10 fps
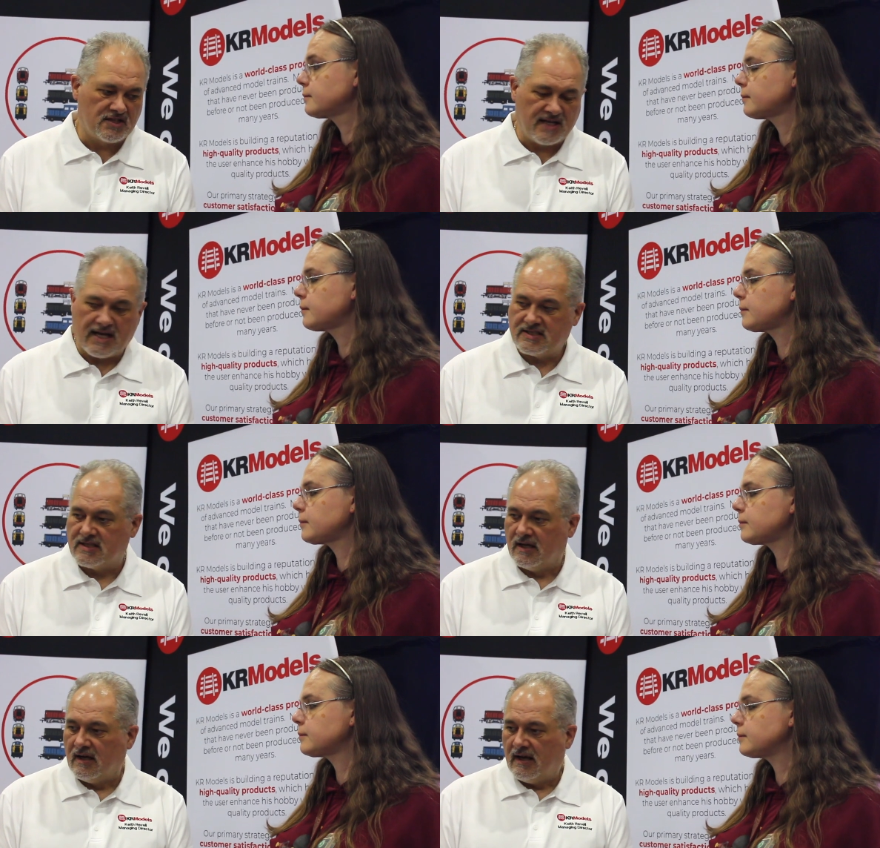
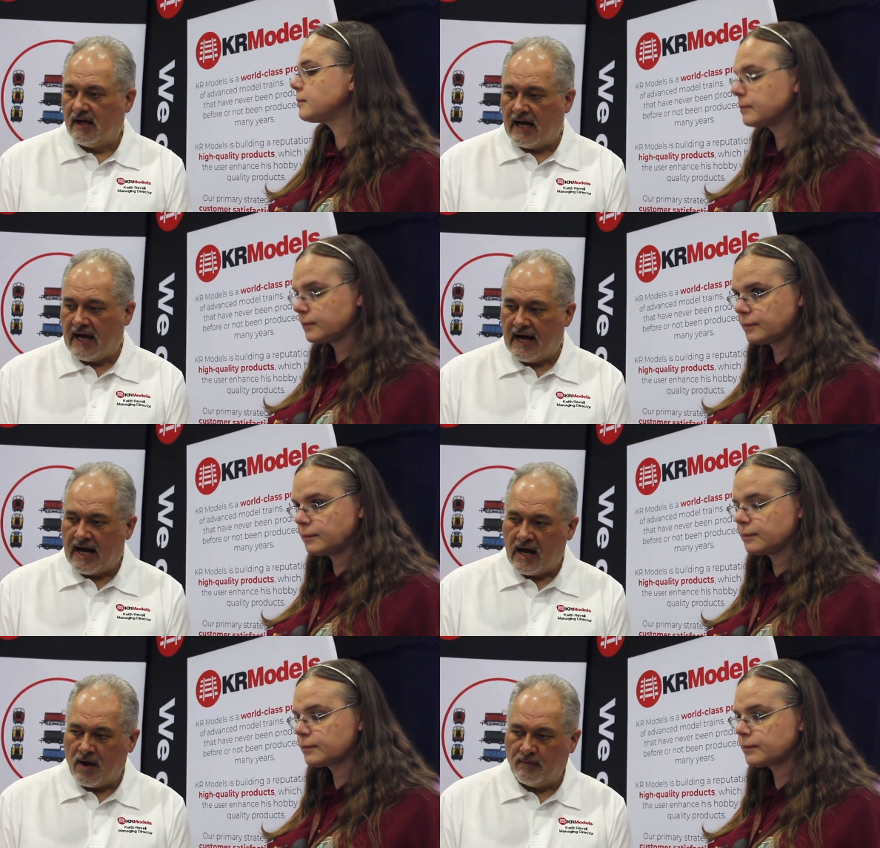Speaker 1: set,
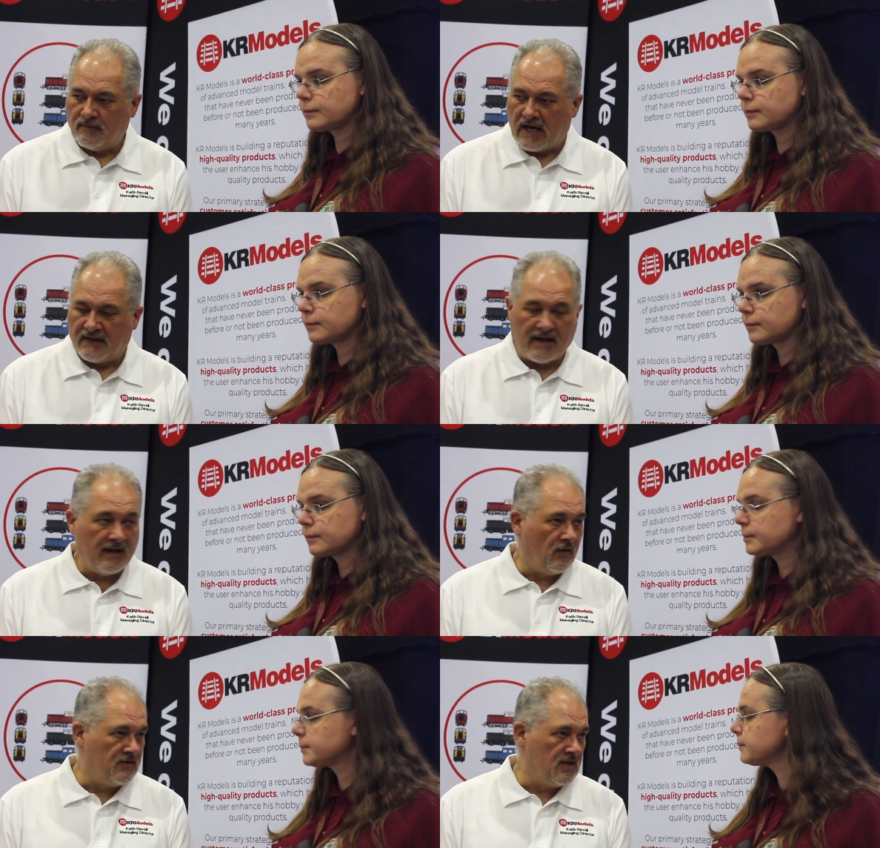and
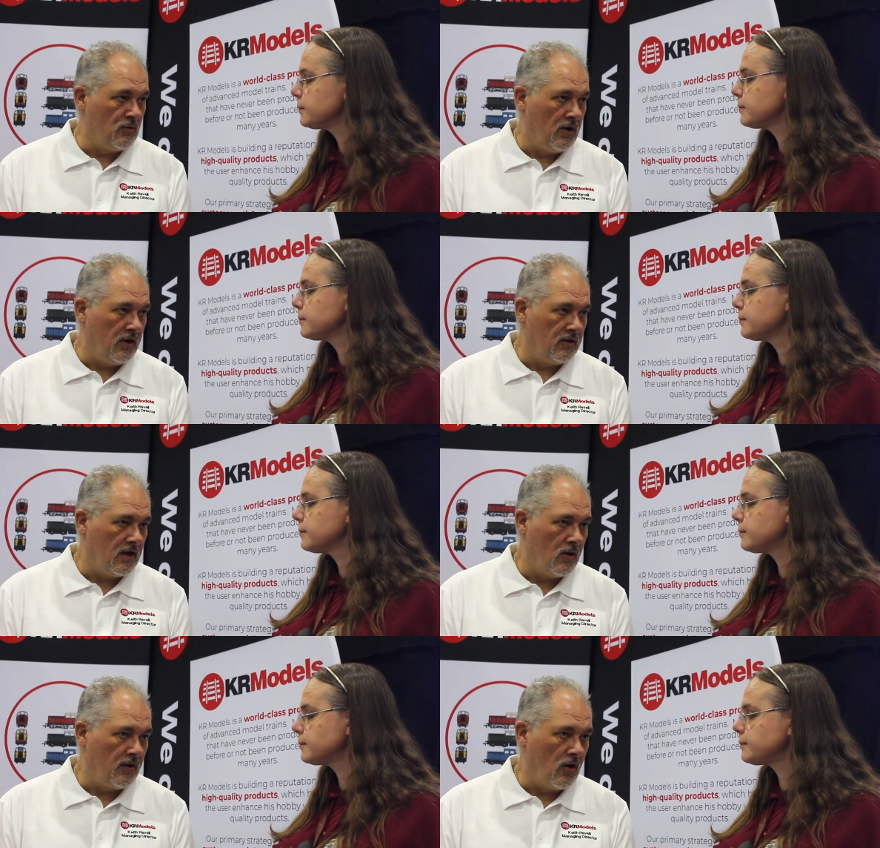then obviously we'll
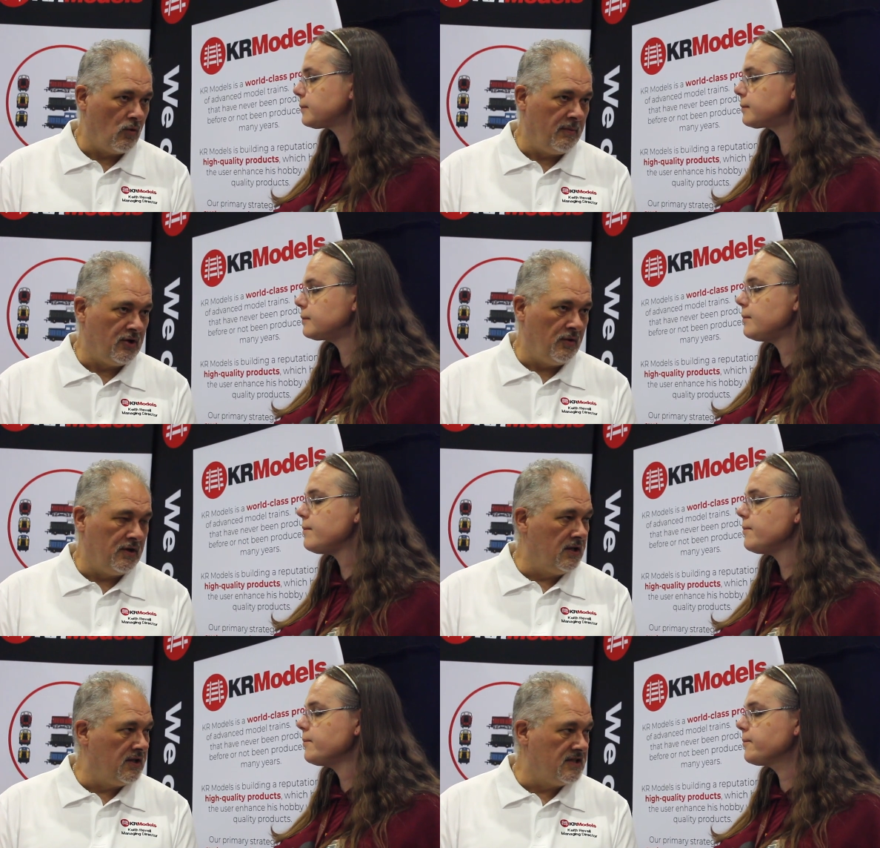be doing
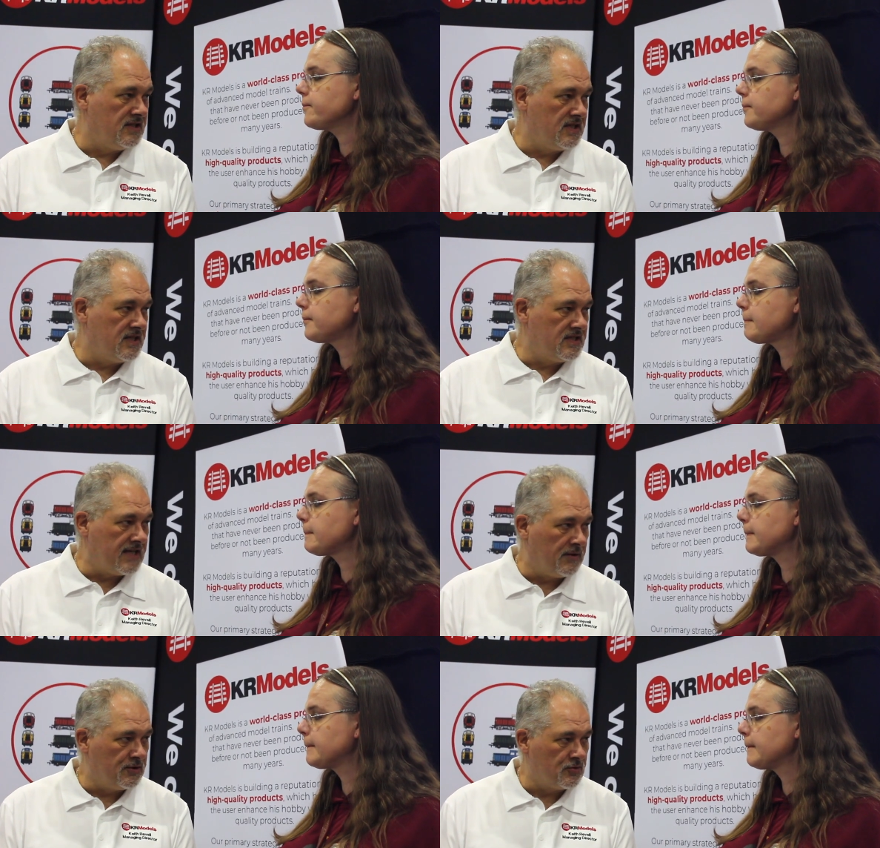the DCC
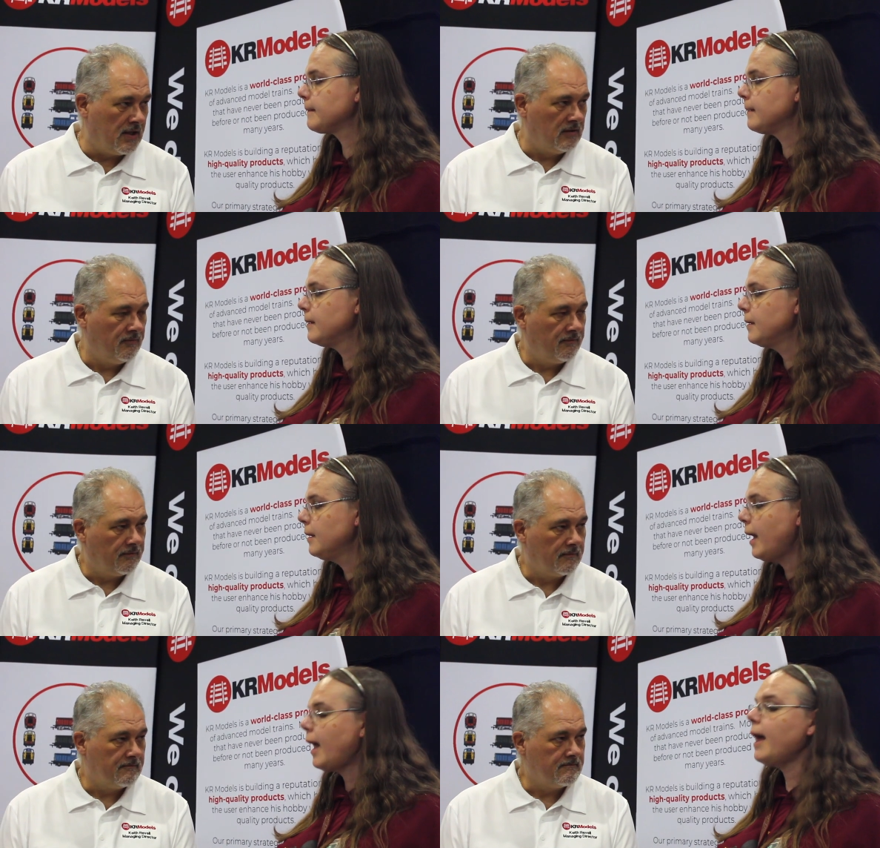sound as well.
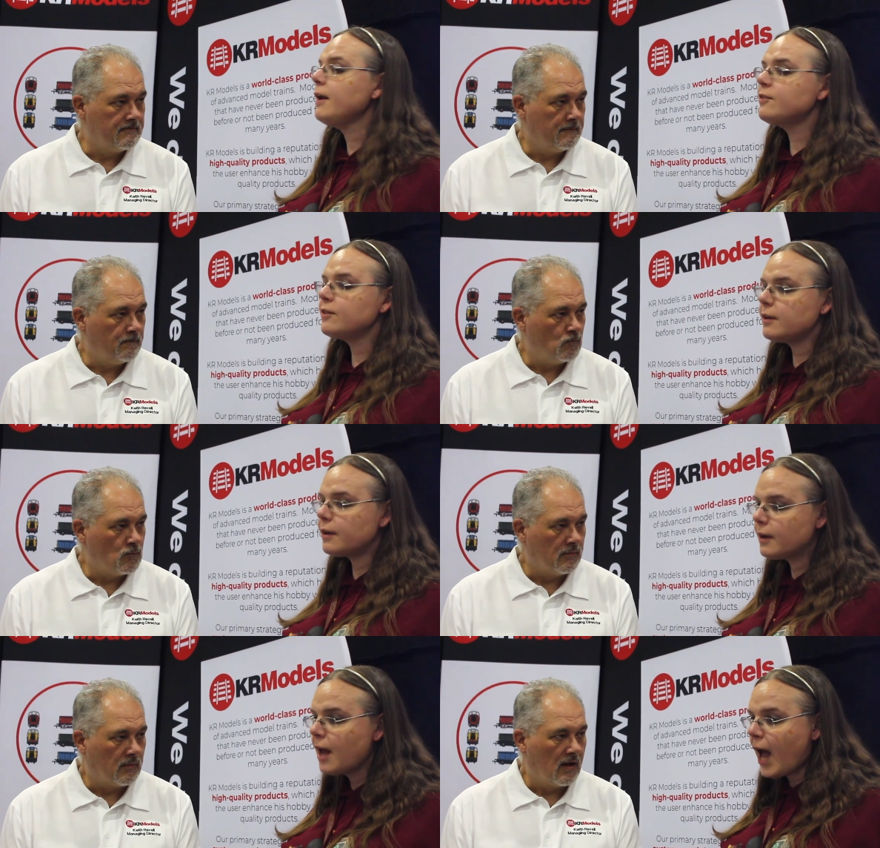
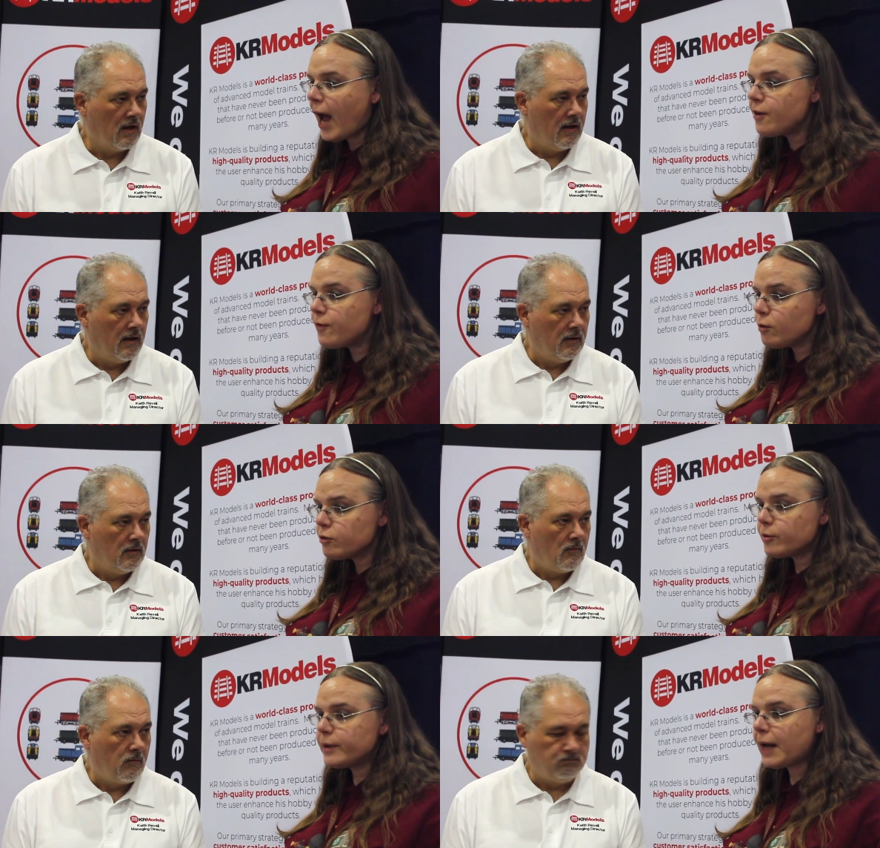
Speaker 2: Excellent. And you've
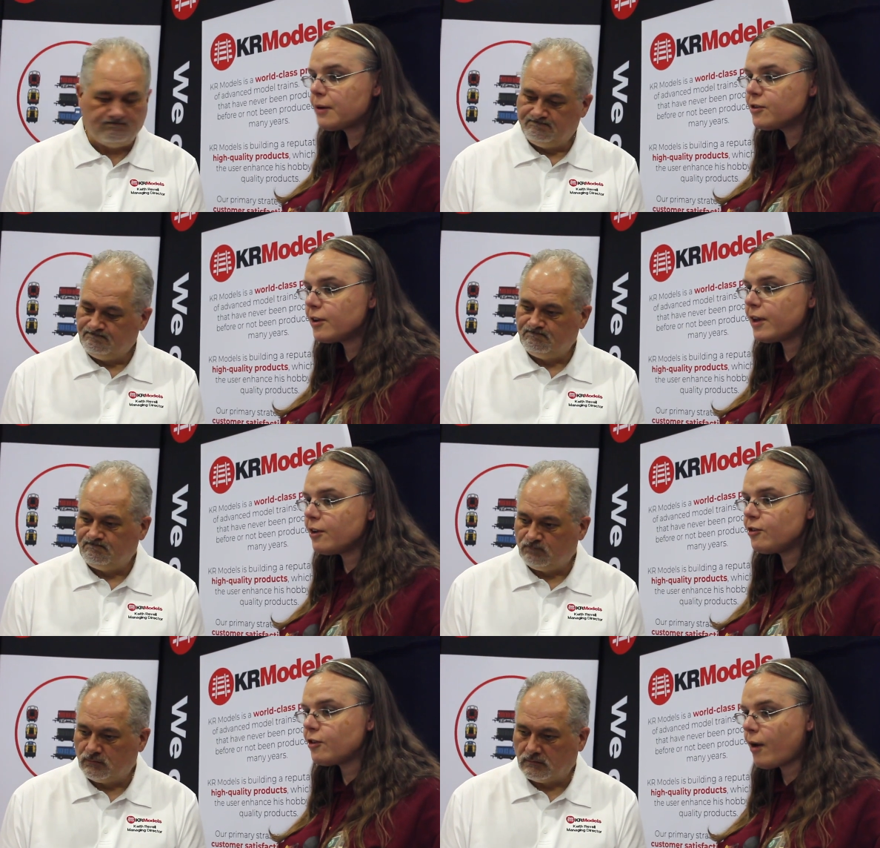also announced at
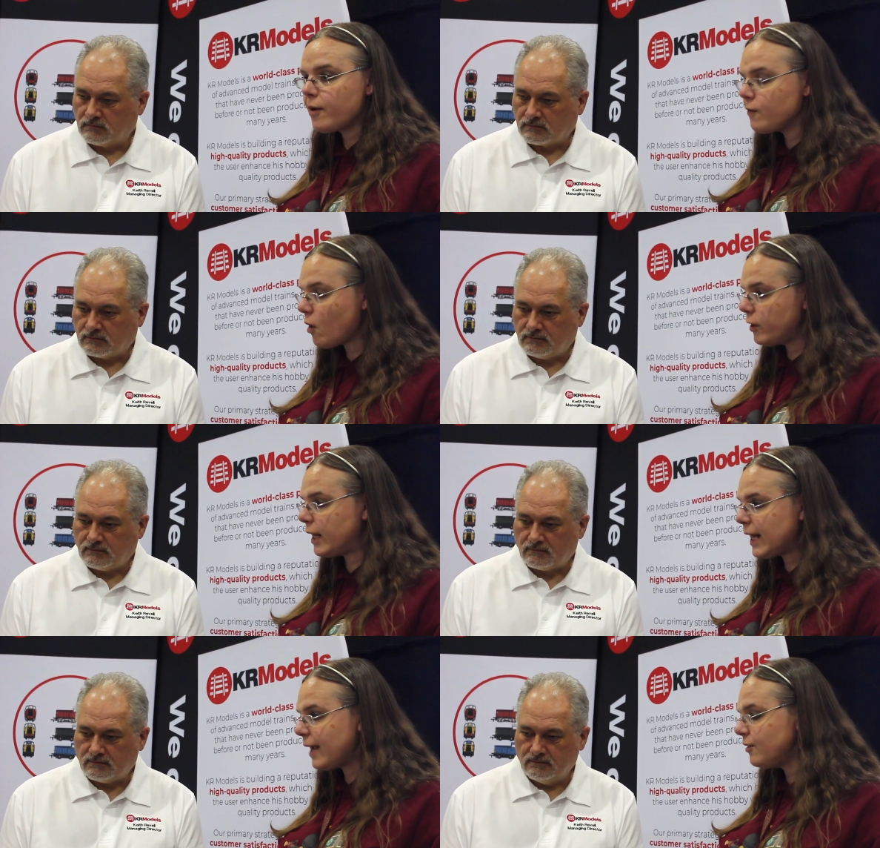this show, you've not
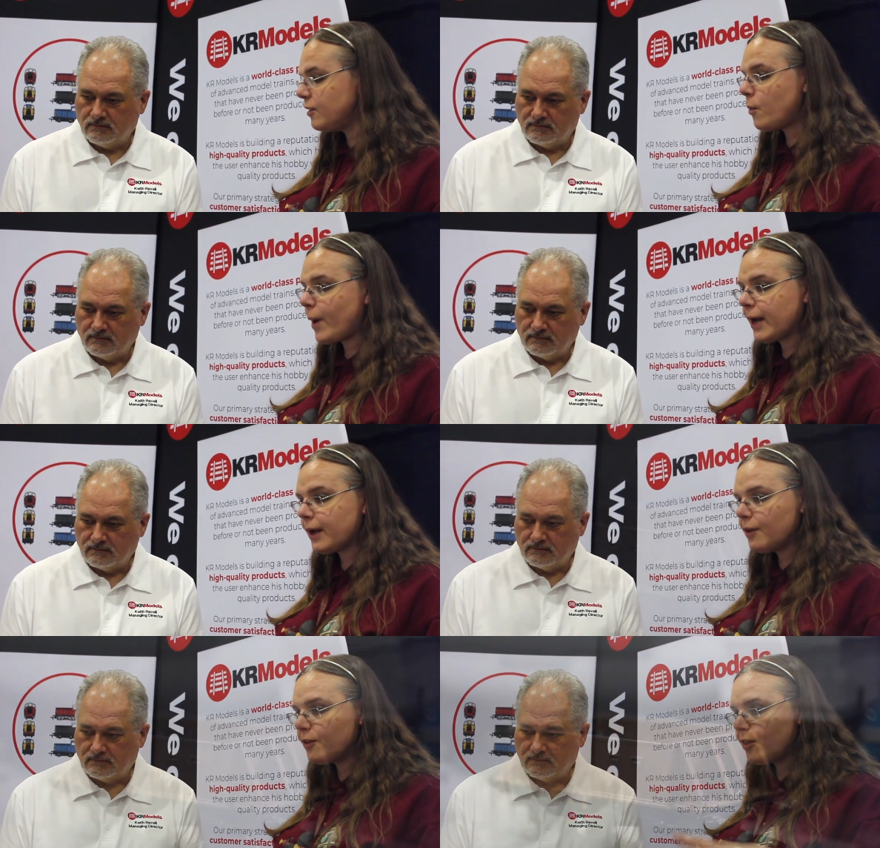neglected the
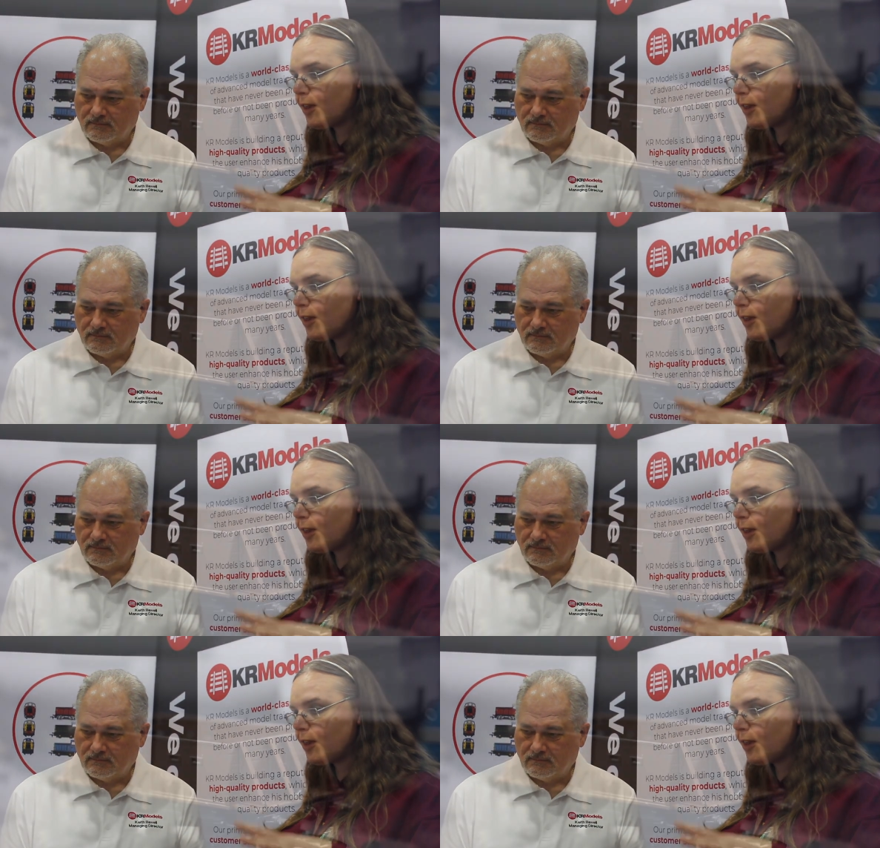wagons.